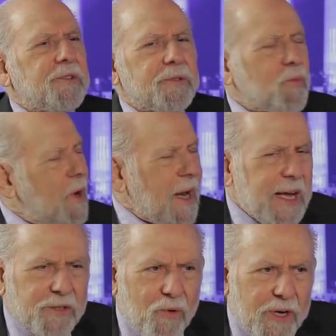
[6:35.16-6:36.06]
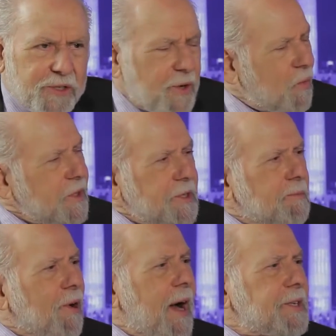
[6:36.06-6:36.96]
you? One last question. What
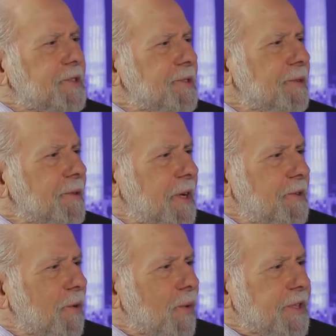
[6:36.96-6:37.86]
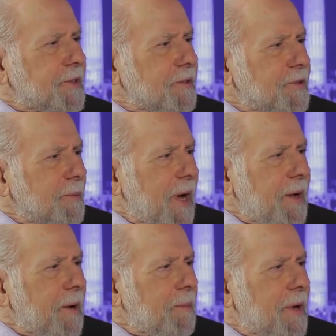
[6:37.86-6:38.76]
surprised you in your research about him?